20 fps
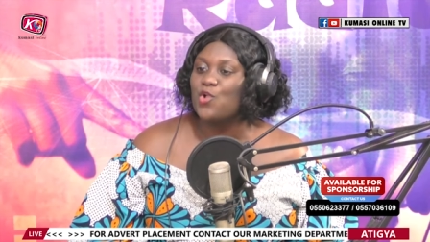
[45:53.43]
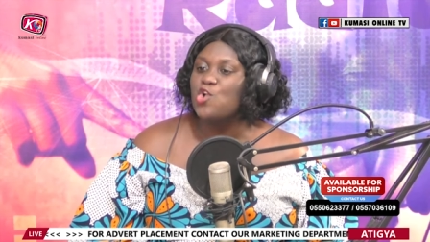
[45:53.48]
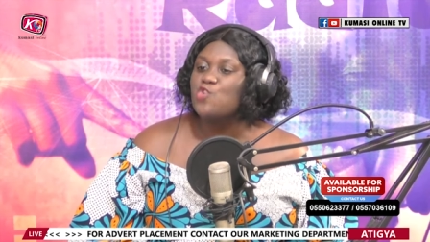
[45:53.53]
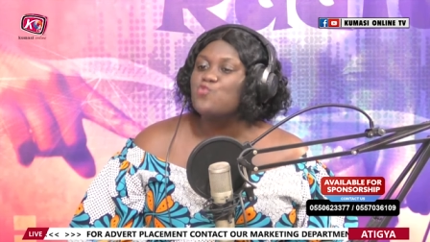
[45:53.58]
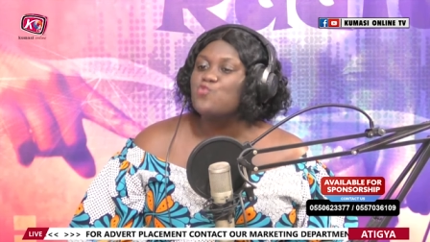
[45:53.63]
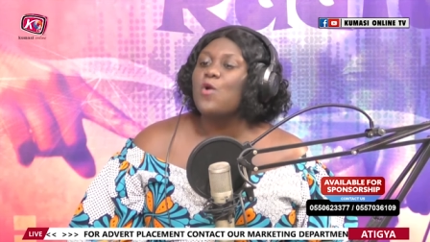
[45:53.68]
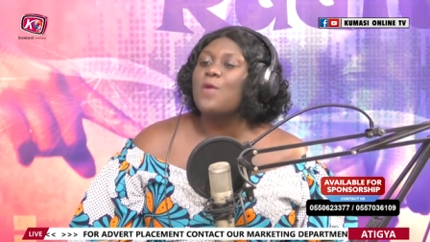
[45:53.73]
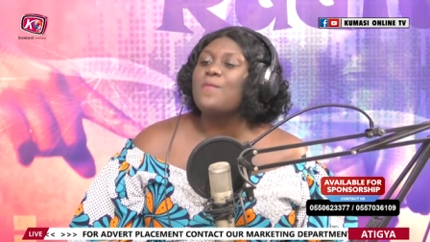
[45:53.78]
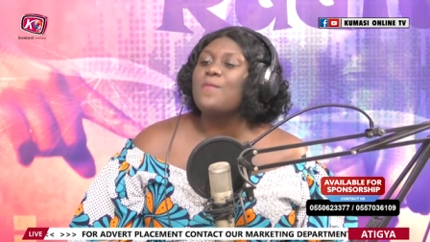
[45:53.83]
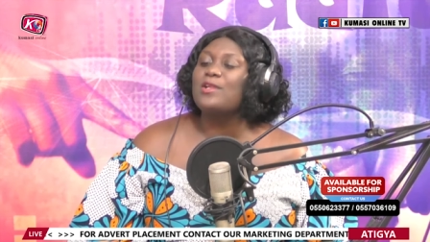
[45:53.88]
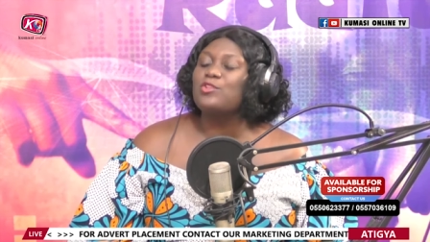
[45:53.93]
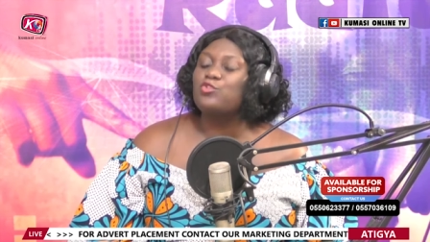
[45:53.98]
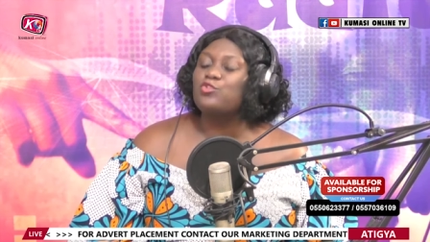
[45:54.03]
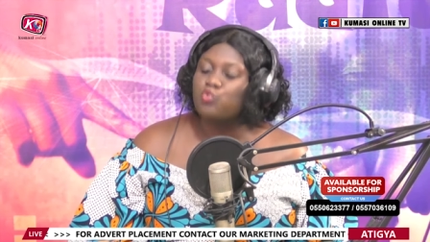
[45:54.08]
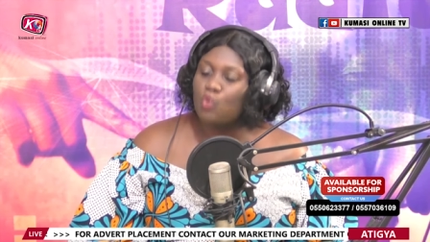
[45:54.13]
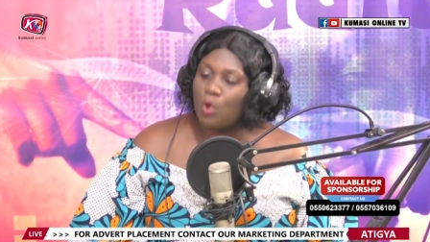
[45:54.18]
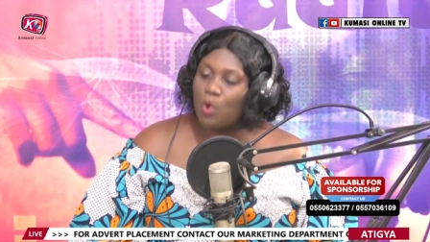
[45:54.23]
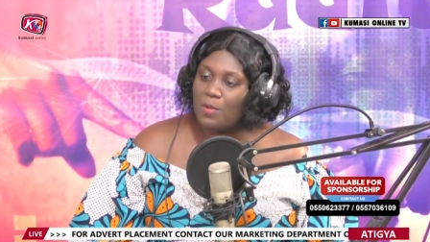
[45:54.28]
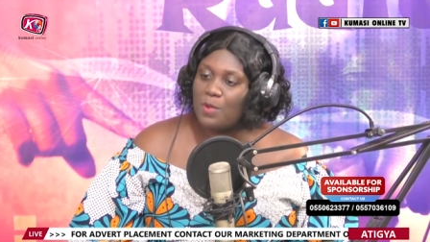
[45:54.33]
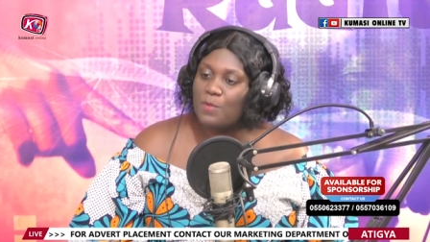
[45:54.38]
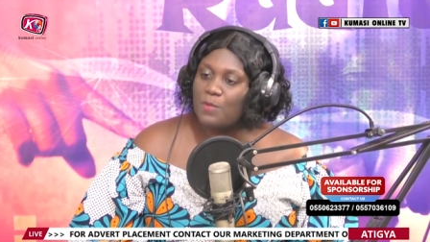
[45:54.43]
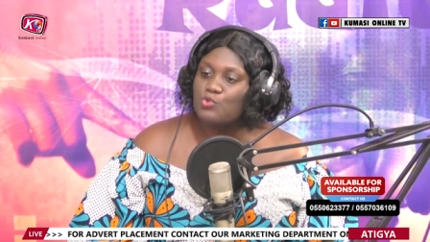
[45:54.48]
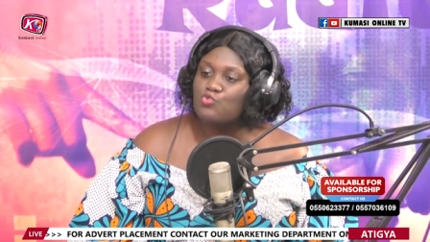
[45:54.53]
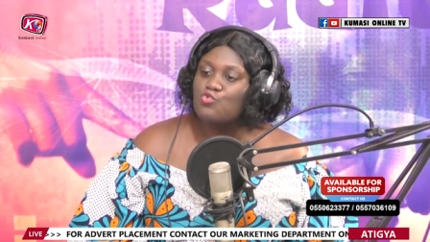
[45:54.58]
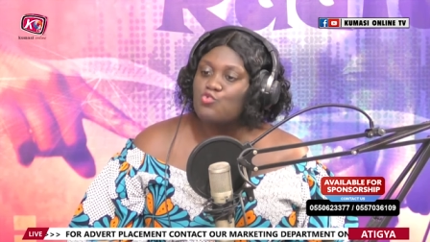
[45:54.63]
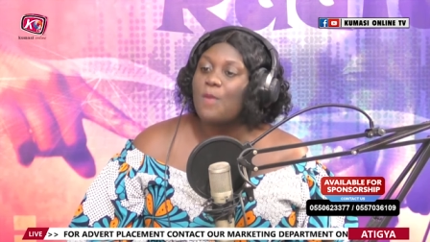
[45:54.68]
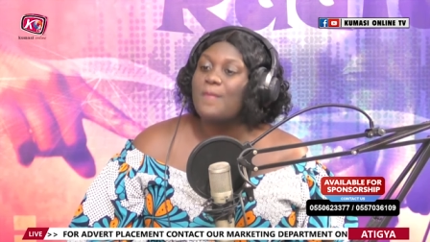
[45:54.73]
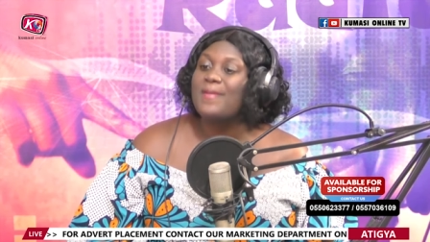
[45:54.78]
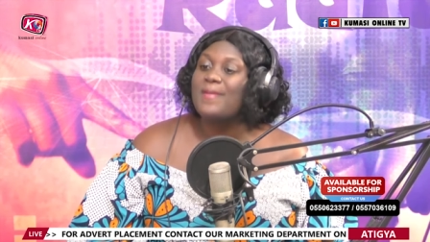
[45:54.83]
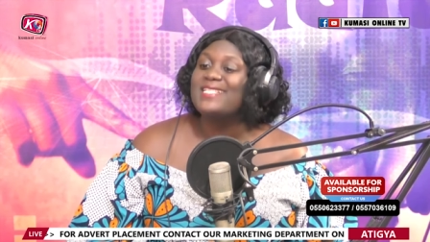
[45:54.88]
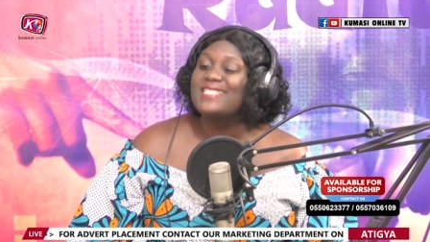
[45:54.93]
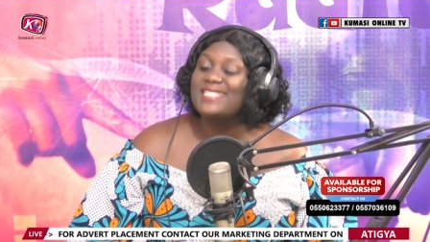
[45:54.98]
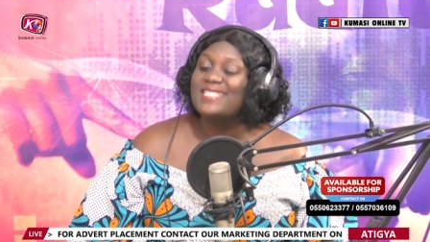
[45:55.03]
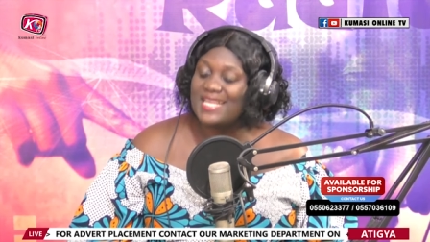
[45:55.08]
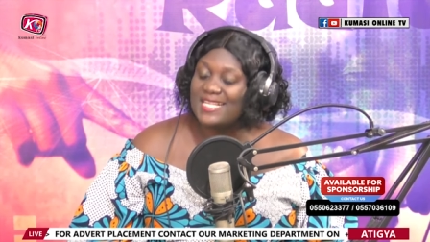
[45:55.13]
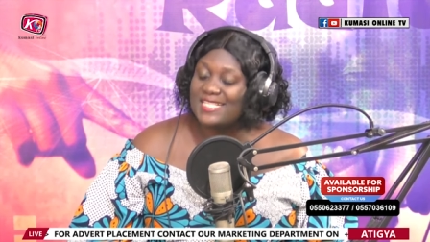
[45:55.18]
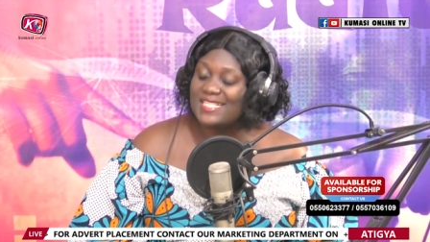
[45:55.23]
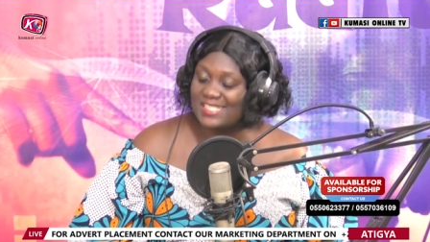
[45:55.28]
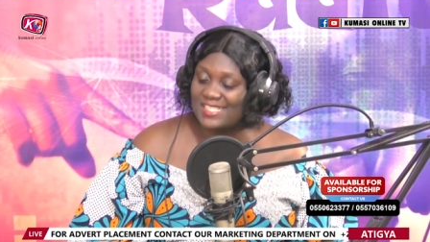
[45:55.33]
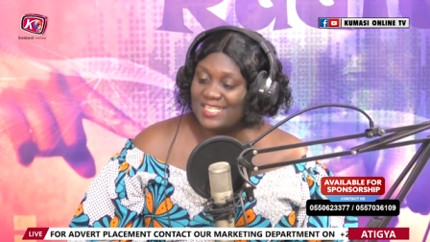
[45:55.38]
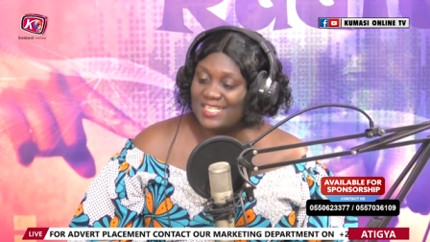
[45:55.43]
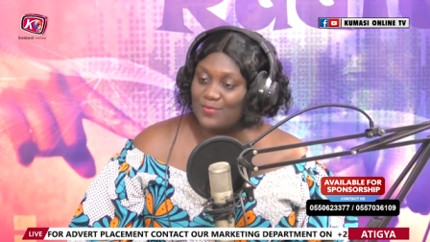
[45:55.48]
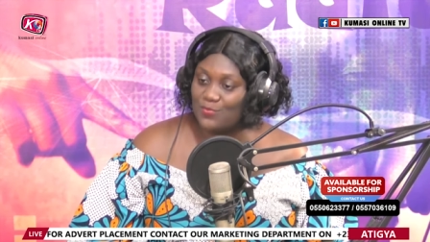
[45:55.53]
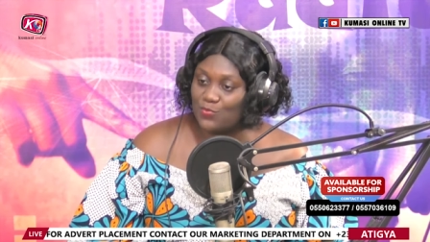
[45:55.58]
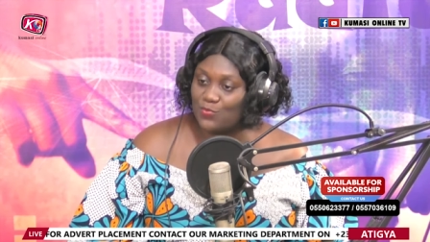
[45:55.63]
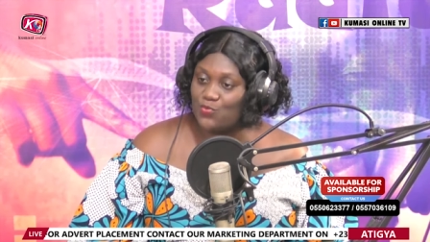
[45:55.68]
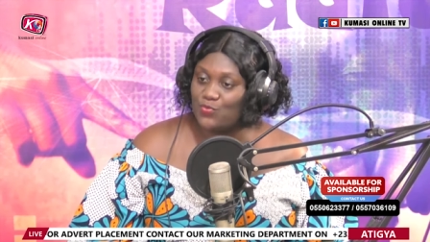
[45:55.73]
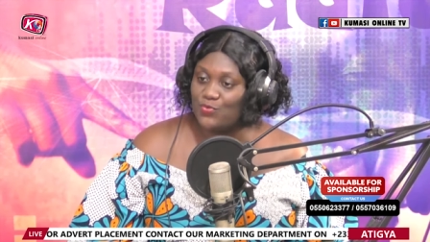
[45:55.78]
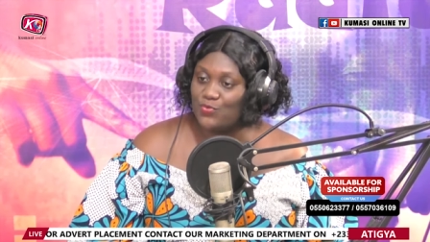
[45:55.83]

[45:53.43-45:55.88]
Walmart warmable, no much rechemu.